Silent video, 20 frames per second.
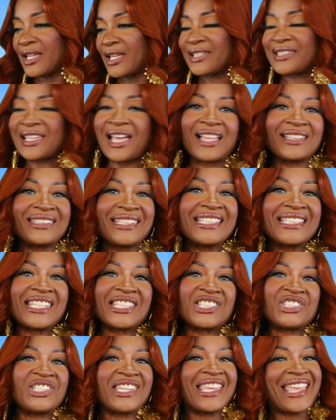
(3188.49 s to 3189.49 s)
Y'all think that
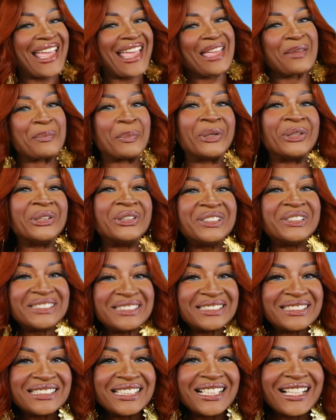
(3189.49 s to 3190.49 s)
she can't
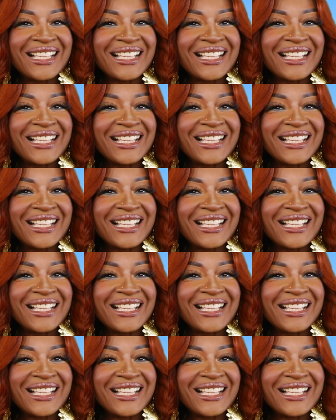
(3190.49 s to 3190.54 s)
pull?